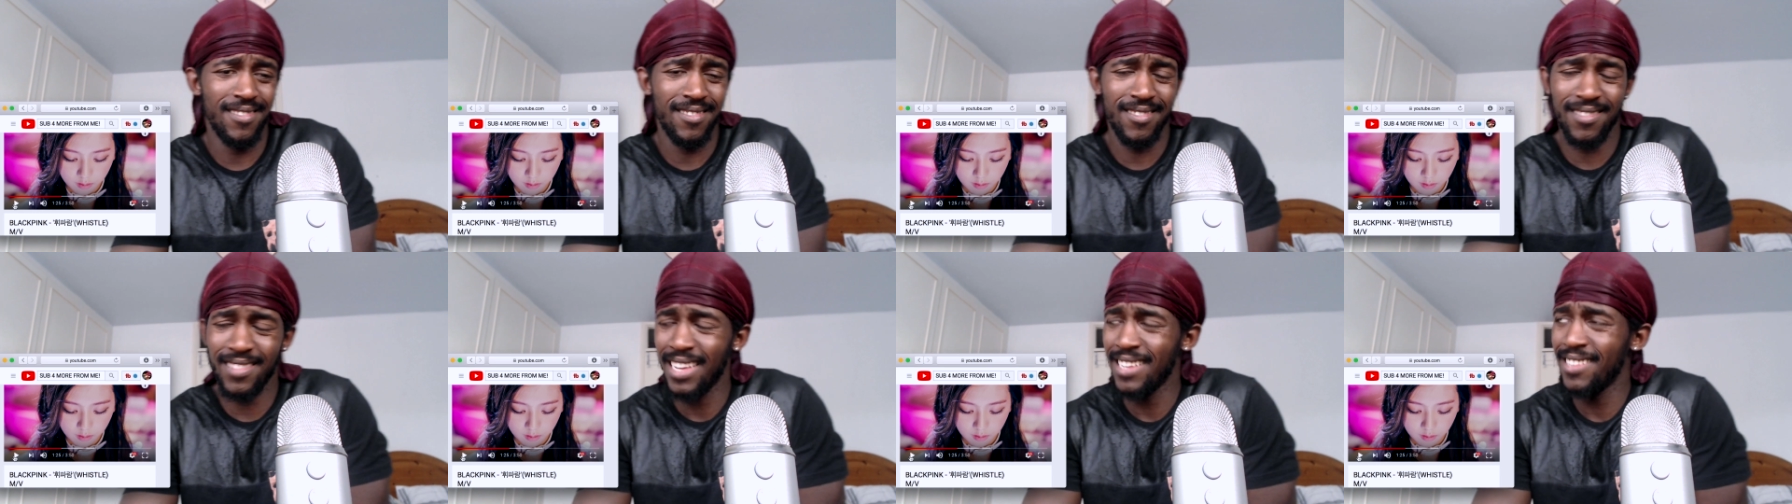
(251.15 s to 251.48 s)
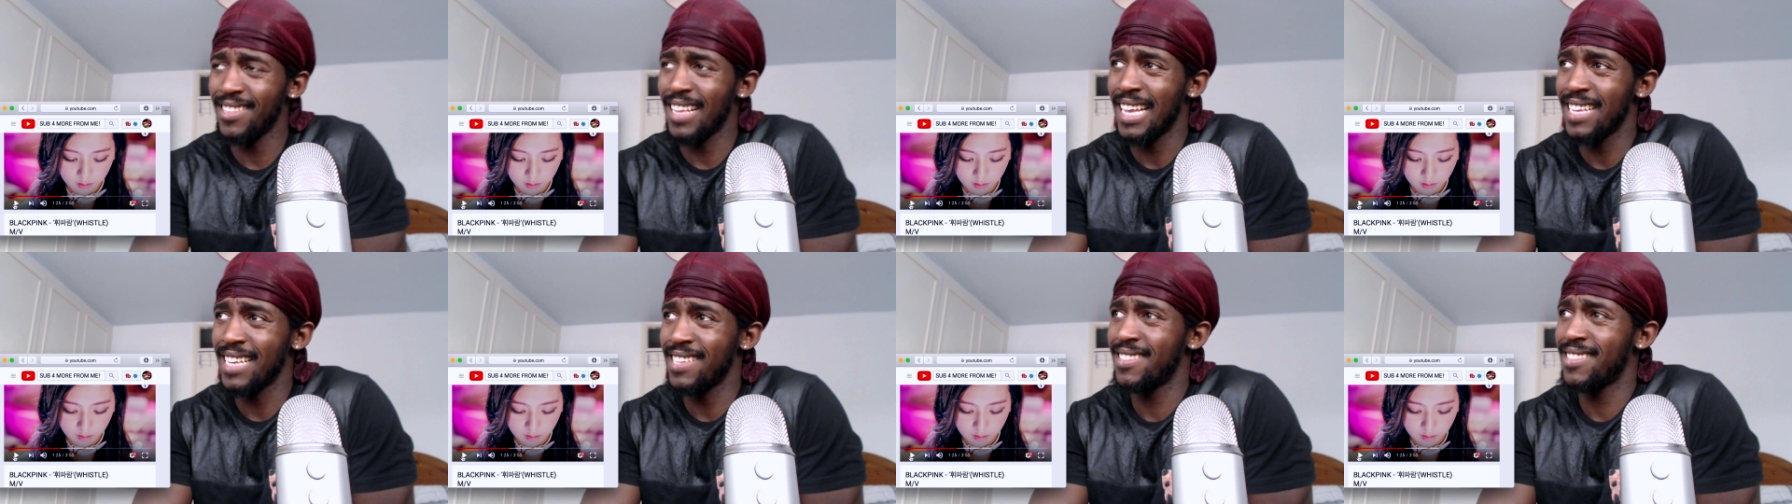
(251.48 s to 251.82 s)
That's
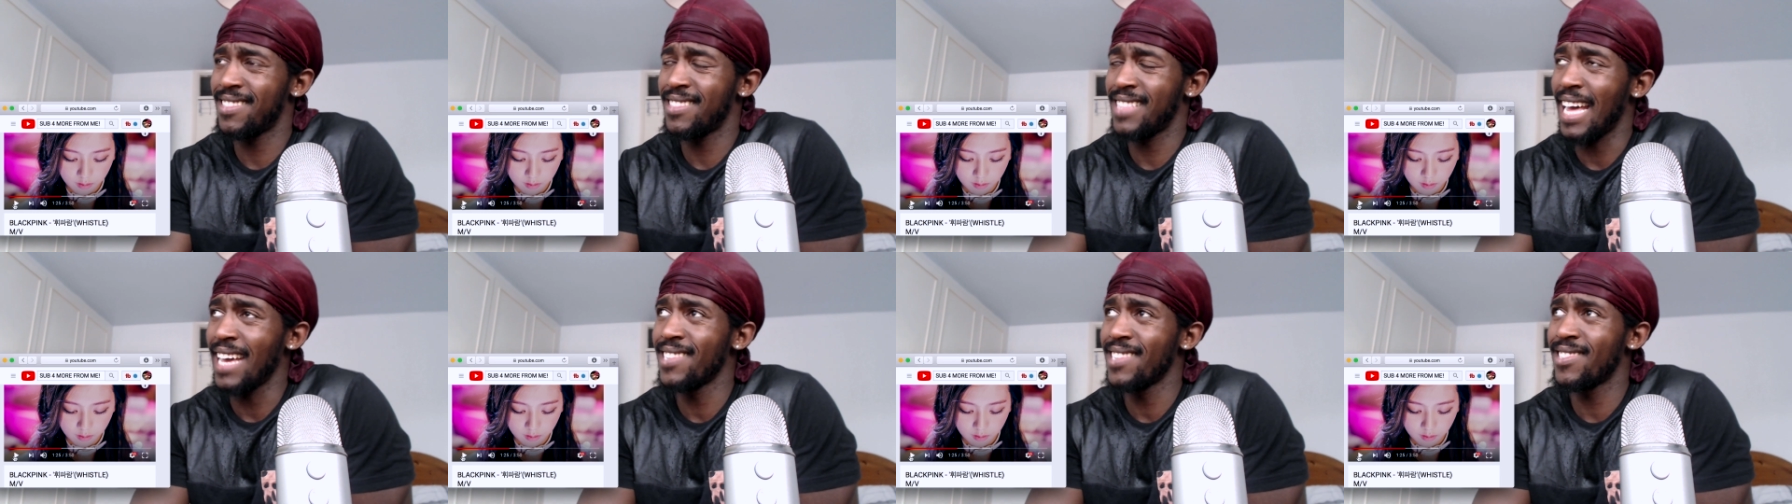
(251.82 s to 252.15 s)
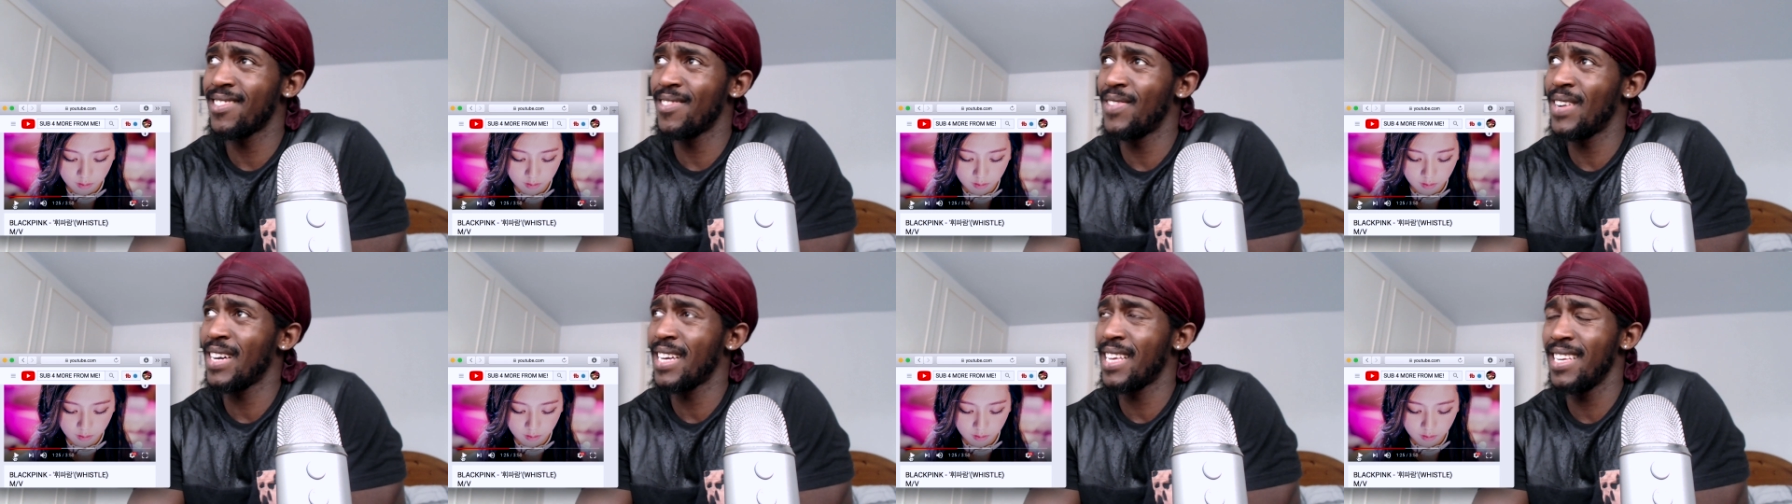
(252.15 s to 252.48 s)
that's that's a
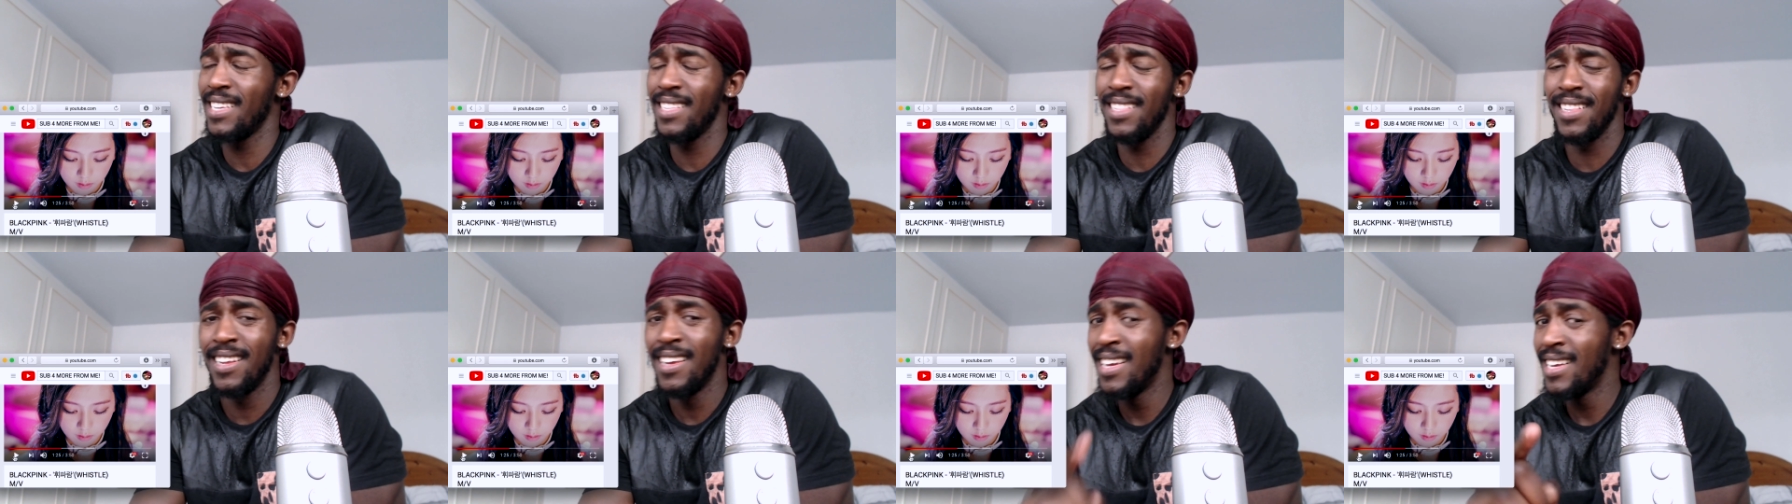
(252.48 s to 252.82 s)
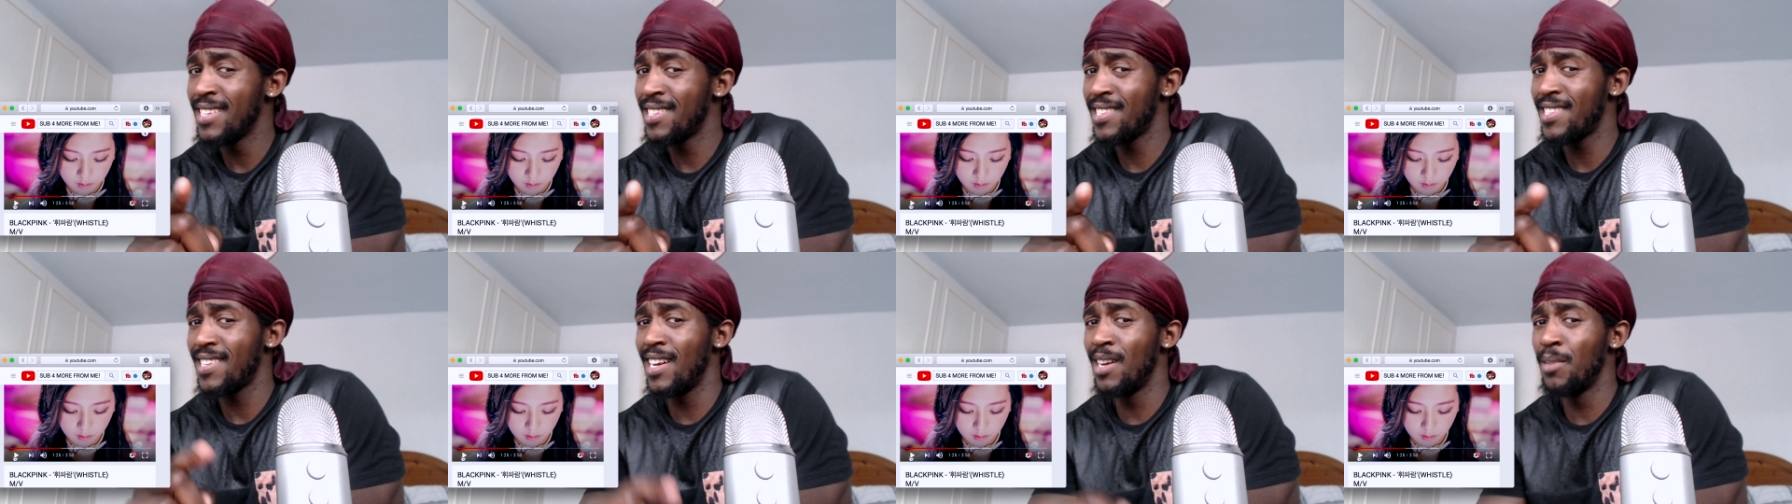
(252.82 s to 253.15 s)
fucking
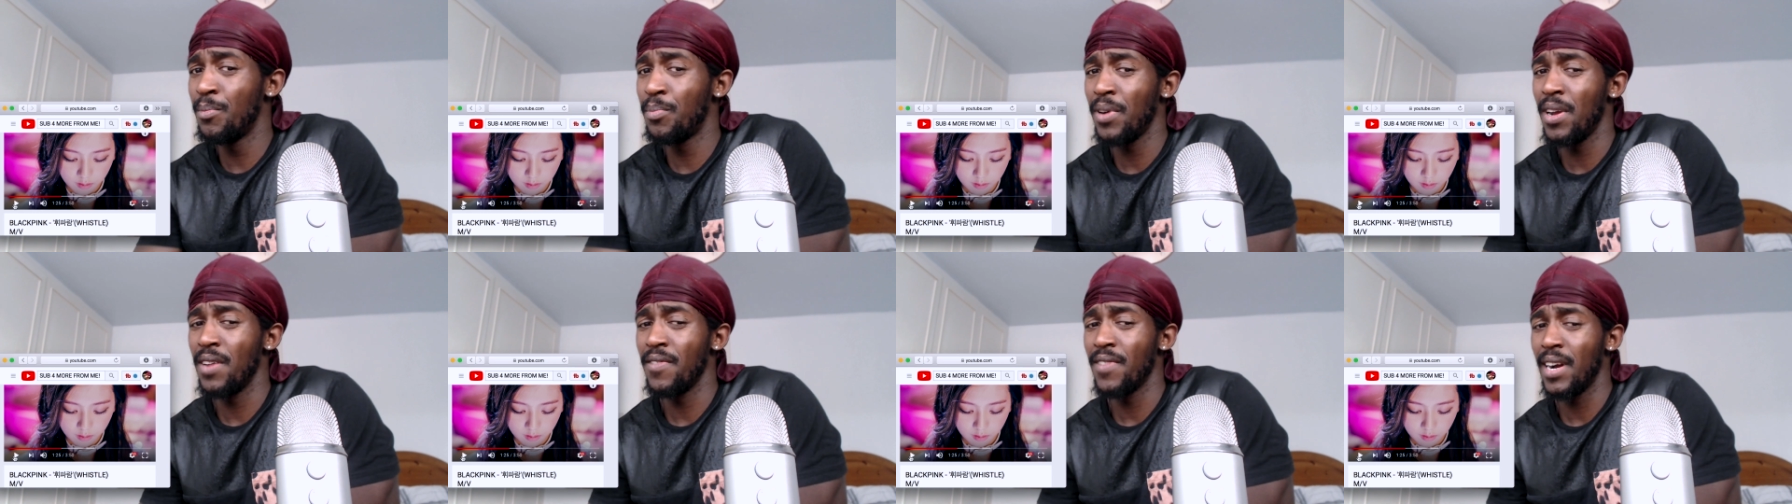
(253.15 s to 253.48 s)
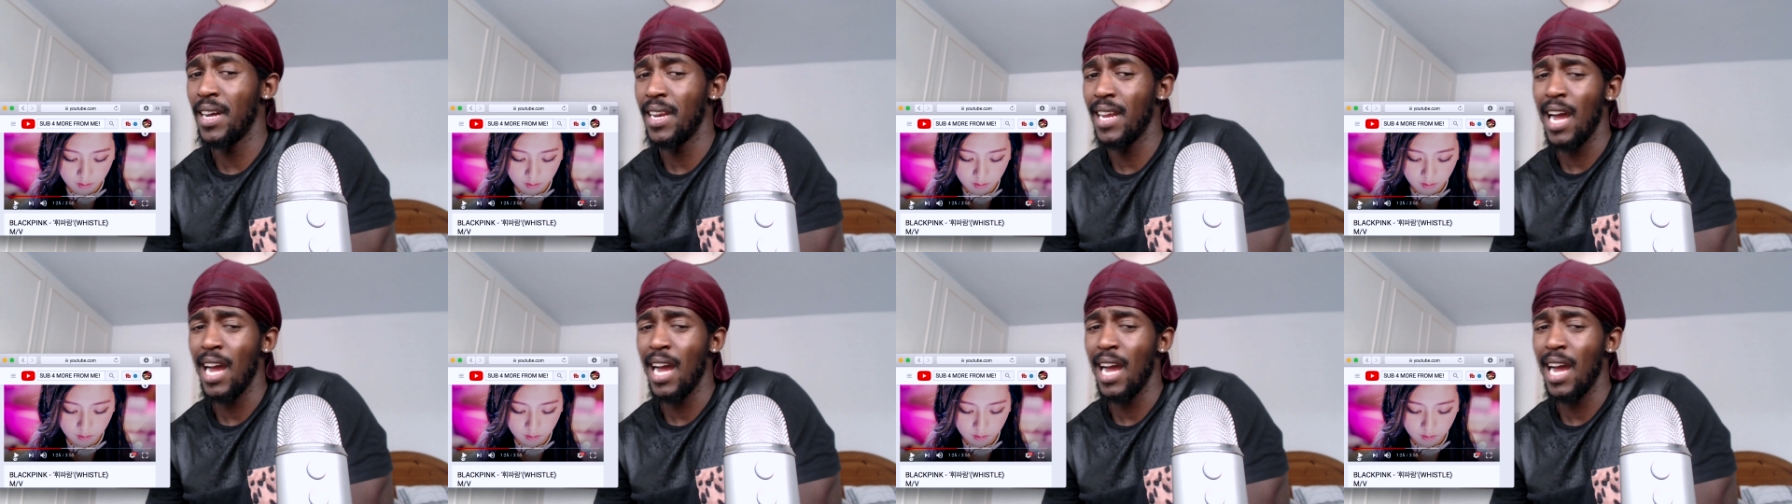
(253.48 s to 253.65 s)
selling point right there.